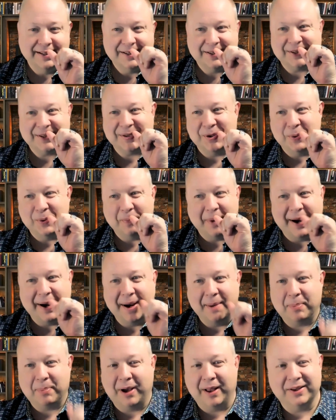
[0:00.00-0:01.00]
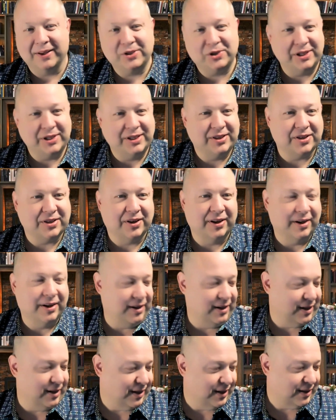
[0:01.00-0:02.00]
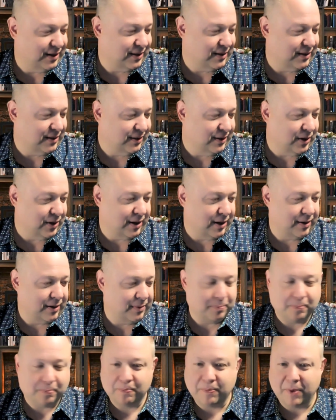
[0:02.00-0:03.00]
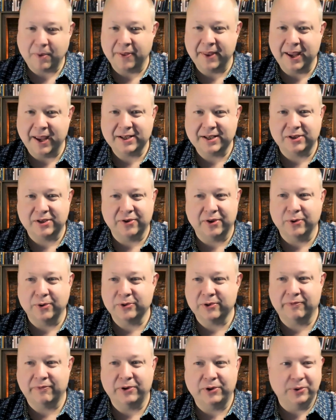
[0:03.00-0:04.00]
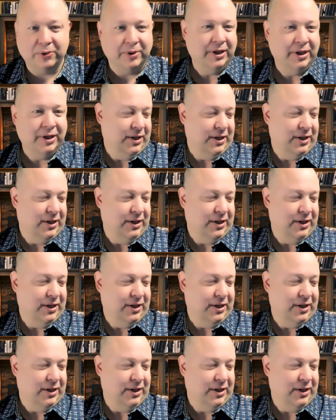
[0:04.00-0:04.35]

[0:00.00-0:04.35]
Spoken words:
so my apologies on that to those of you